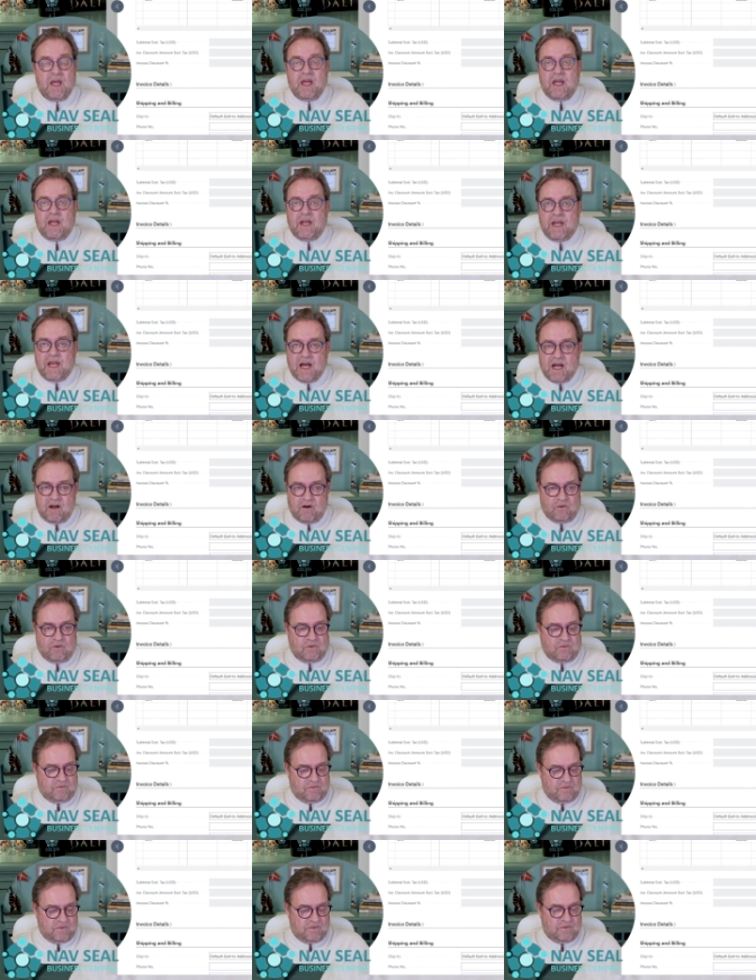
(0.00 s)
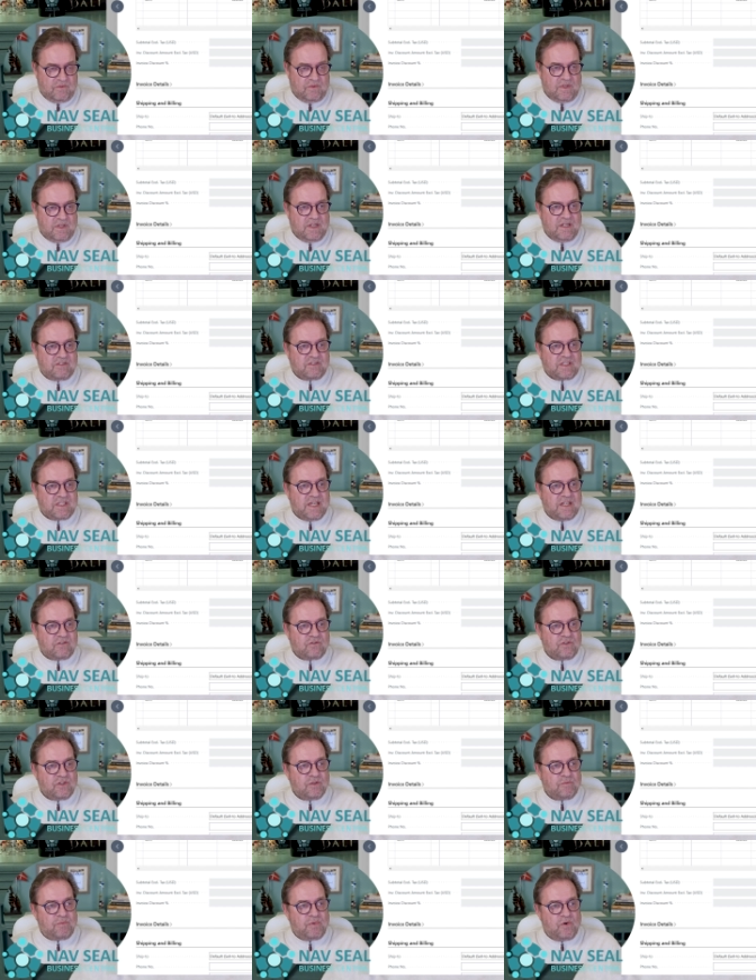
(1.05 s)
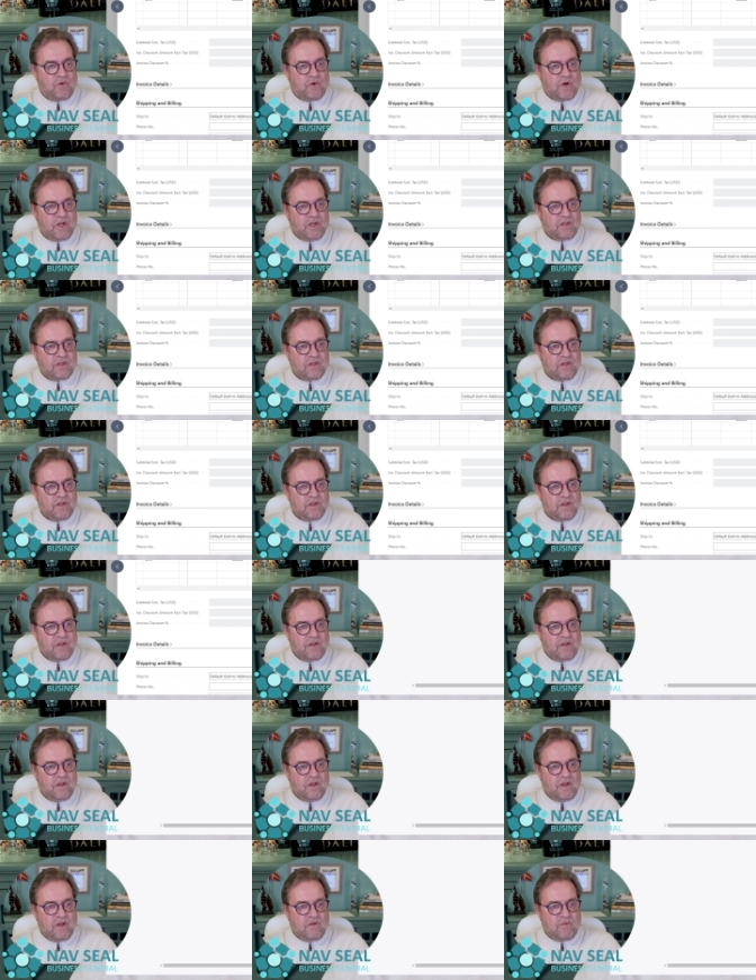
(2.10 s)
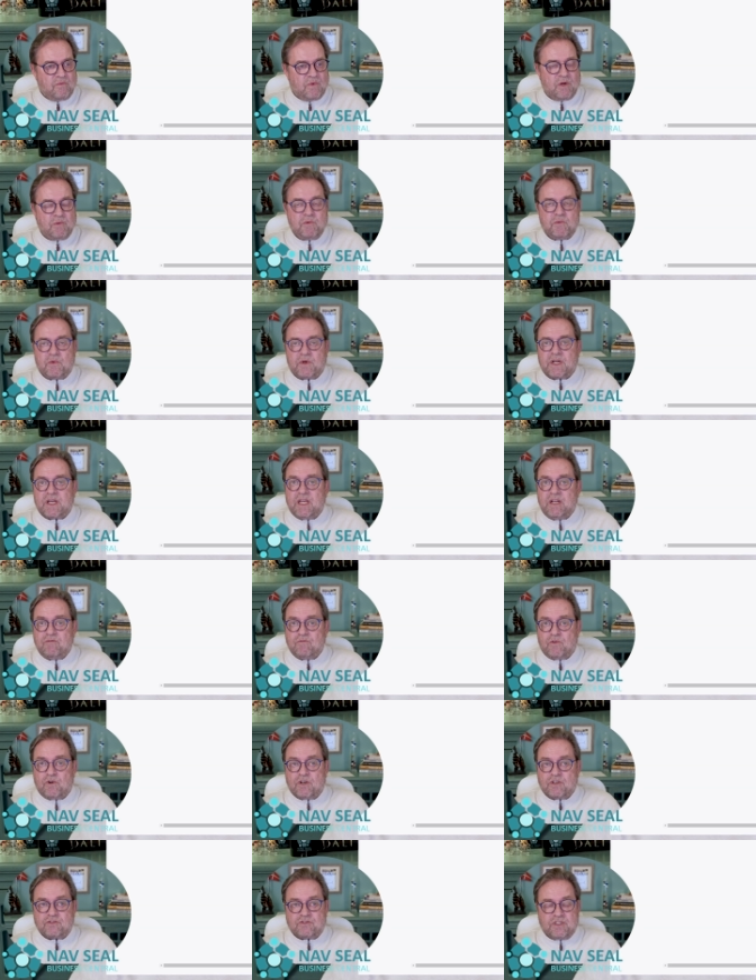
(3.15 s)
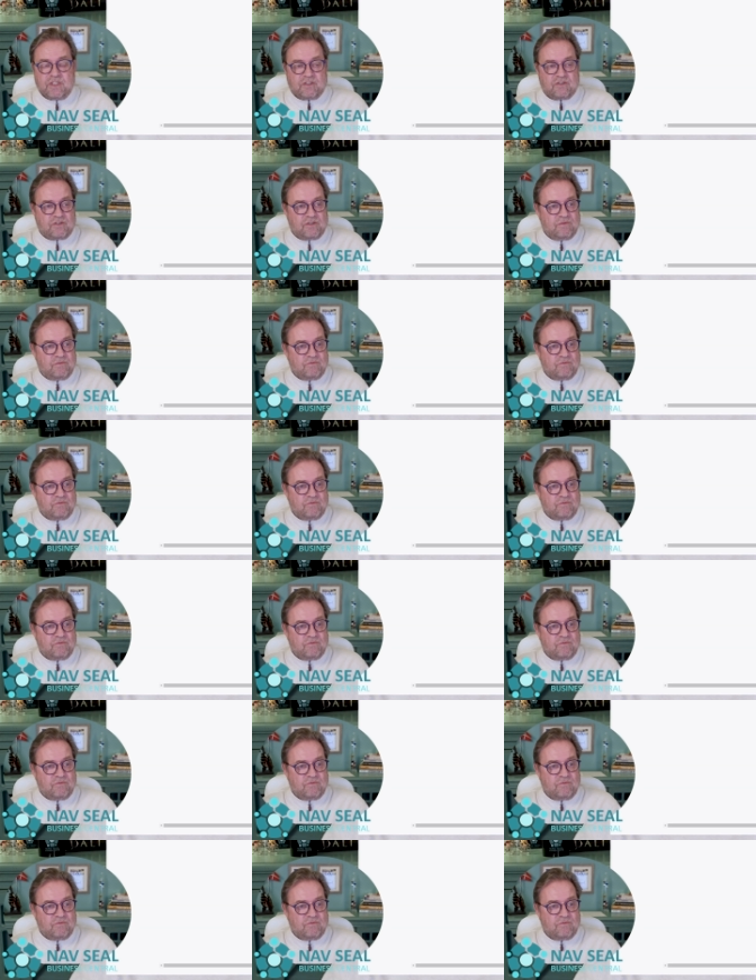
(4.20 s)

Now, let's get to the point where we want to invoice this.